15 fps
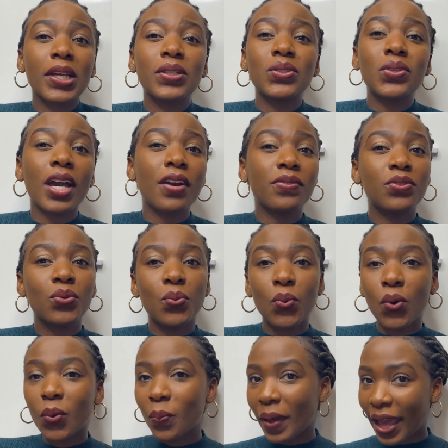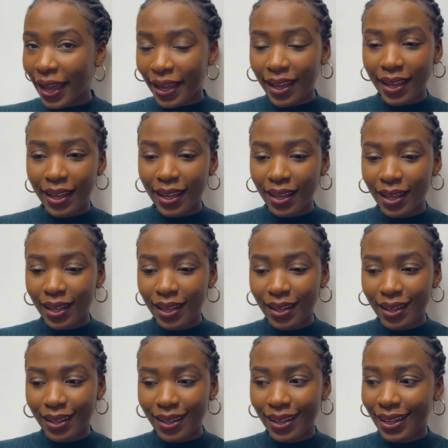to have to walk back,
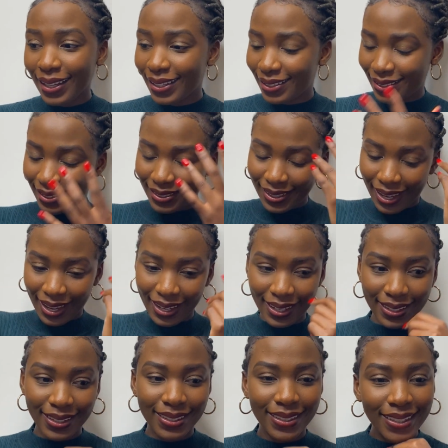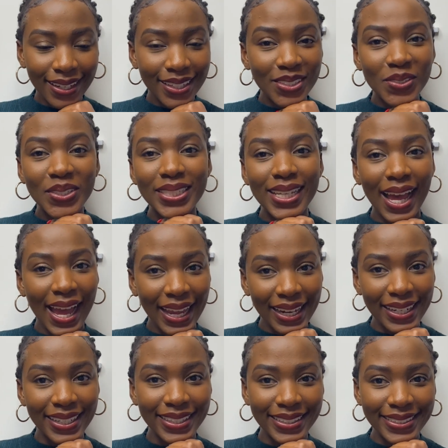hey, guy, and you're
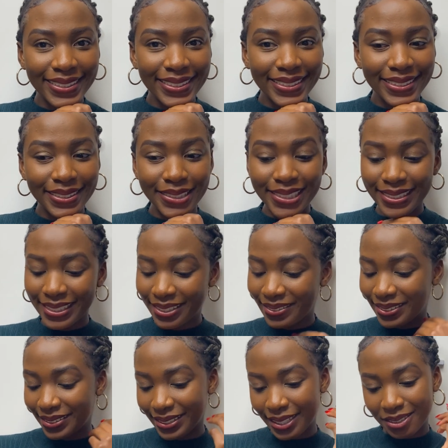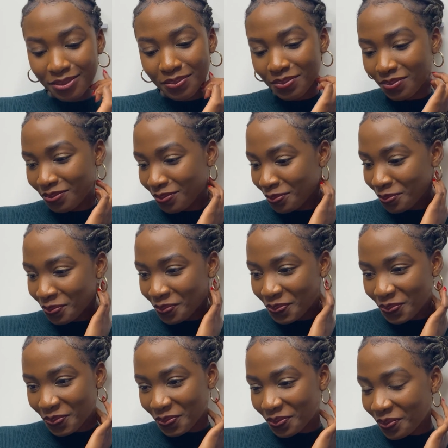tired. I was like,
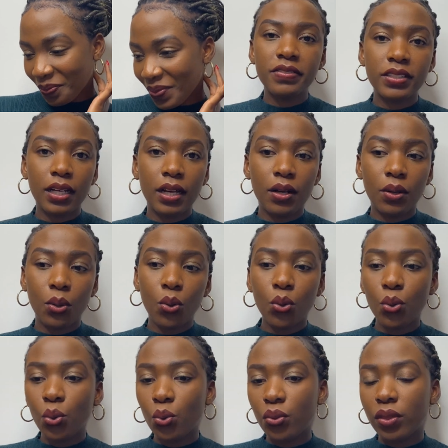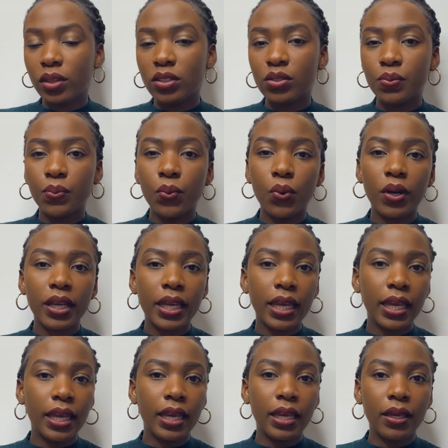So all this
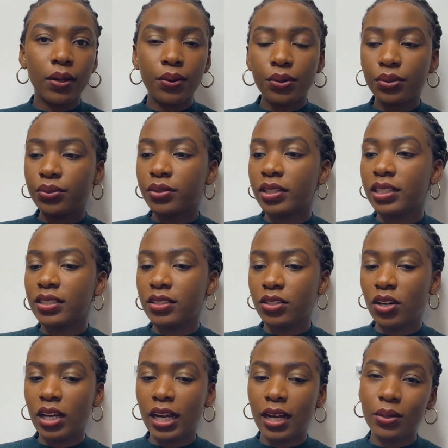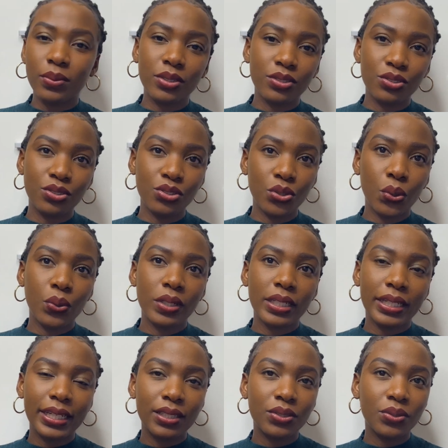walking, all these long hours, you don't
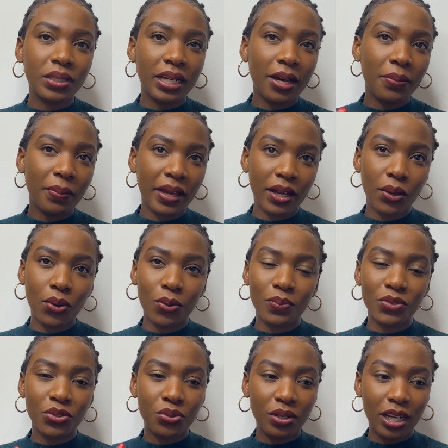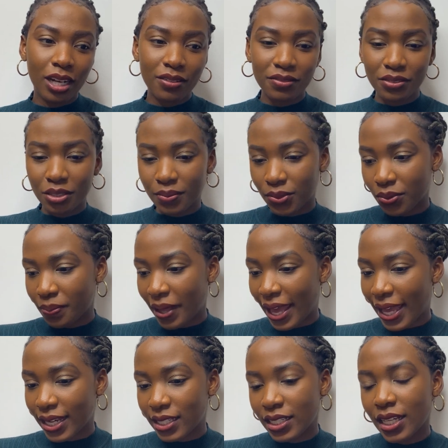get to come back home to your comfortable
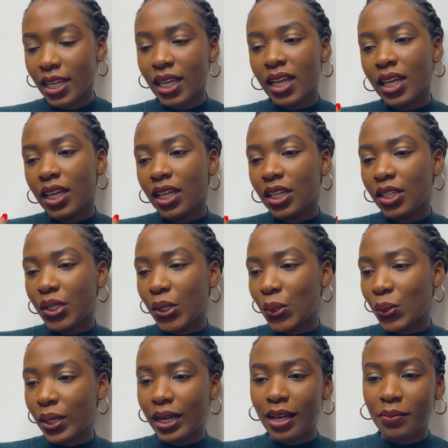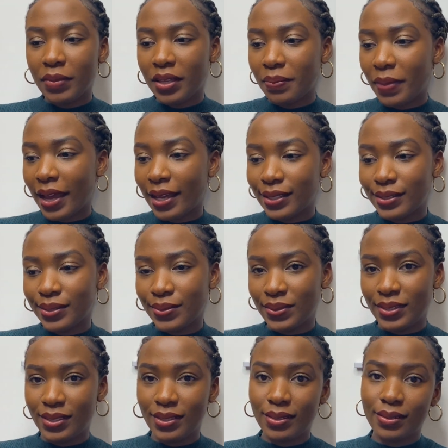bed. You're coming back to
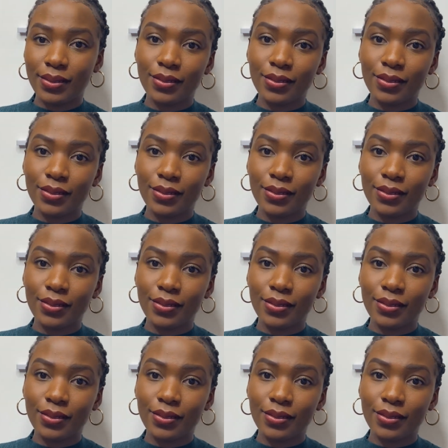this